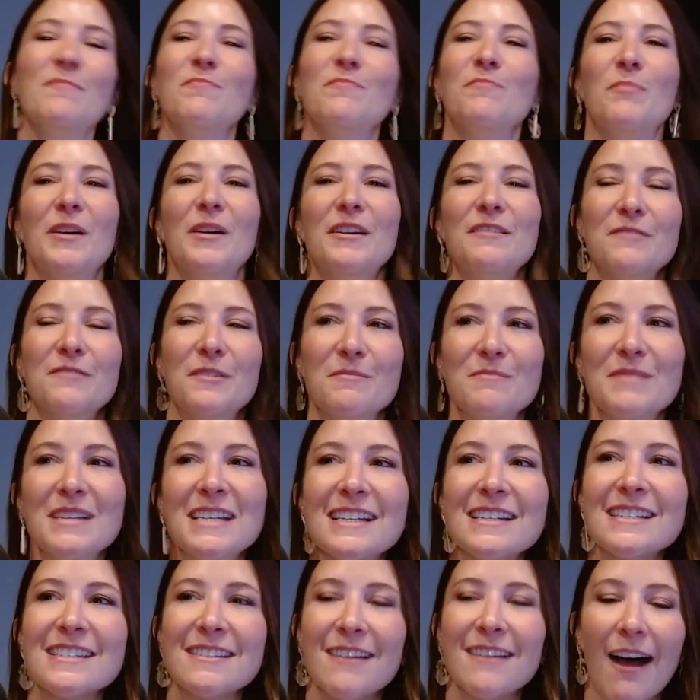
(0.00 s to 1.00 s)
But for me,
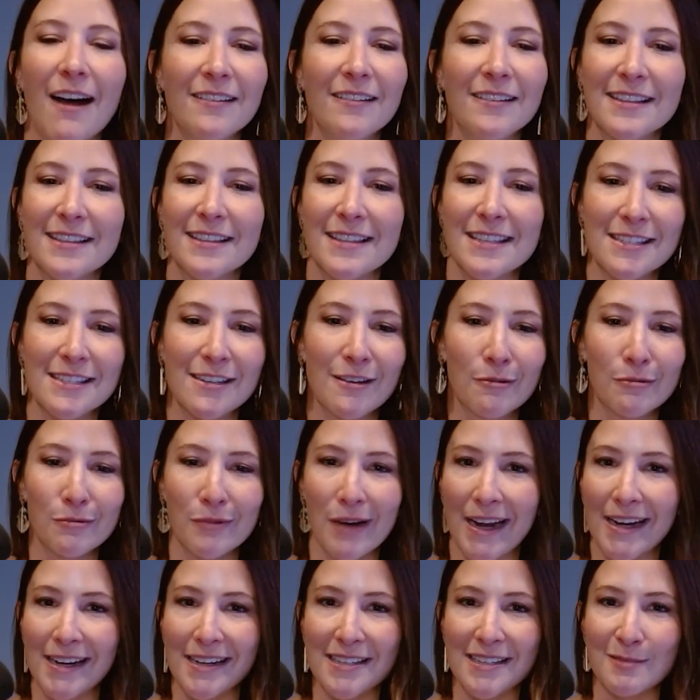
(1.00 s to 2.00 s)
it's not like this
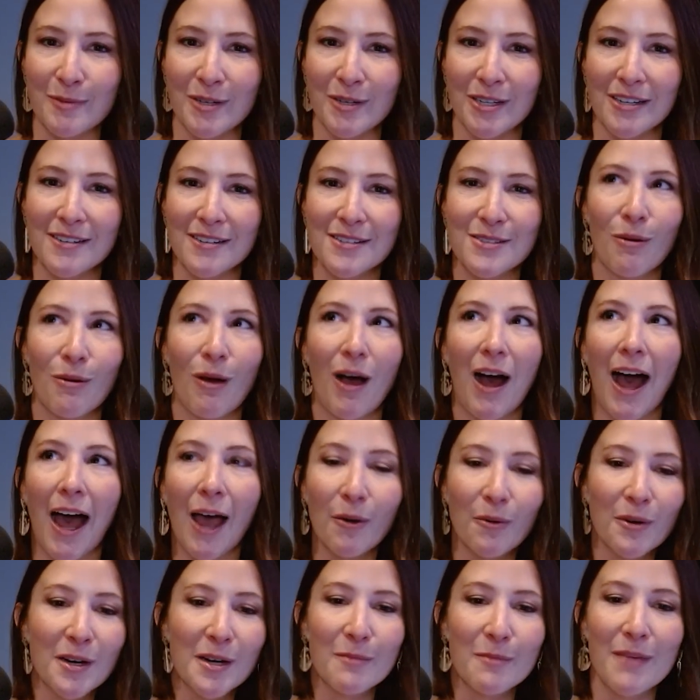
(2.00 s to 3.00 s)
great experience. So I
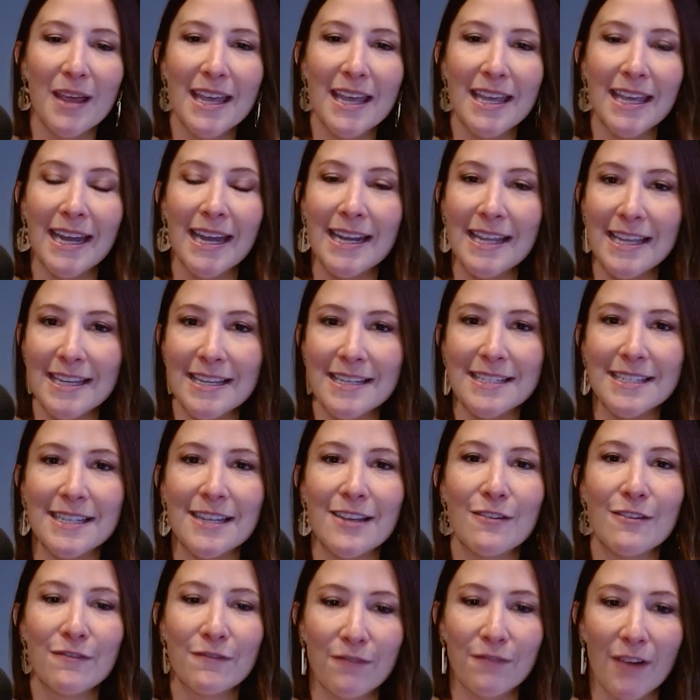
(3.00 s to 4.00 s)
want to make it
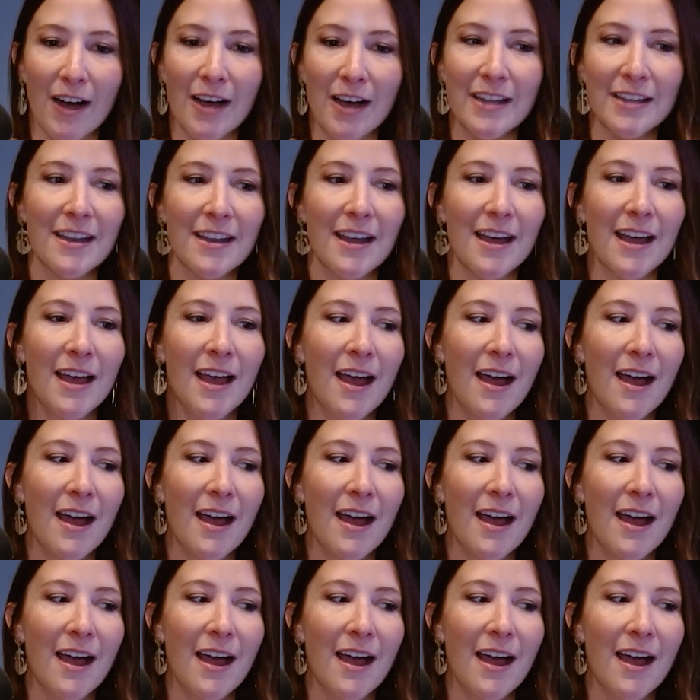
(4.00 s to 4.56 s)
easy, fun.